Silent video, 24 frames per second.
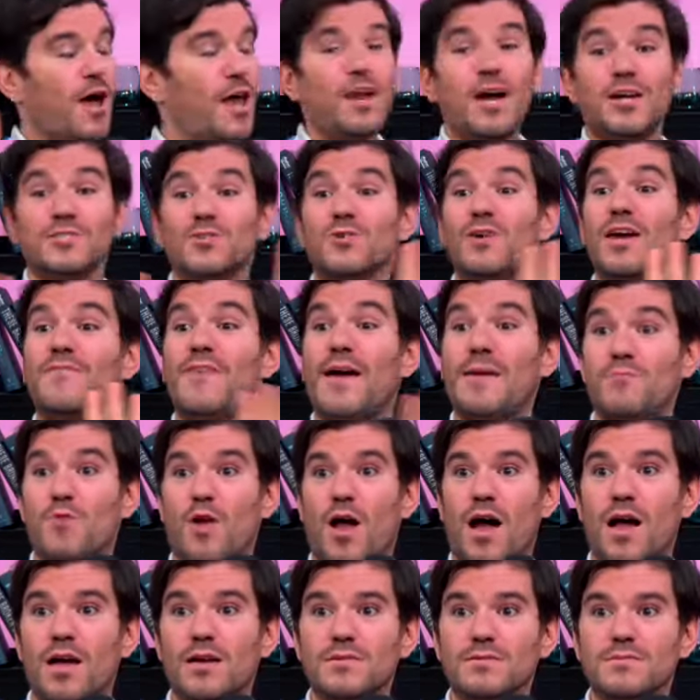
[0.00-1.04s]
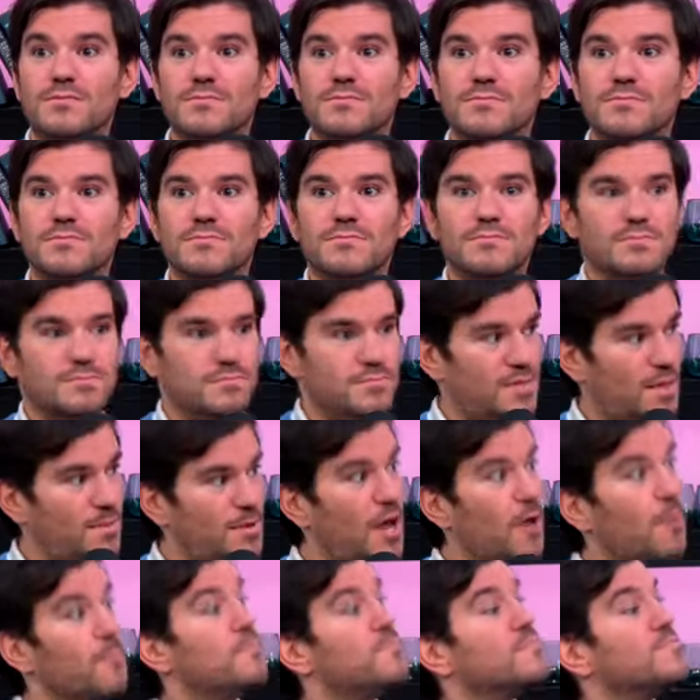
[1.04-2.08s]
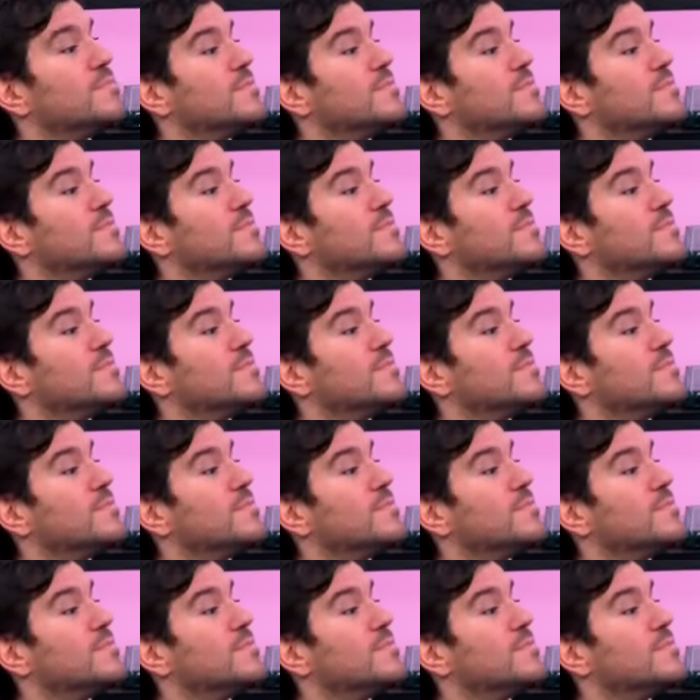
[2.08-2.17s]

and also if I'm wrong, let me know.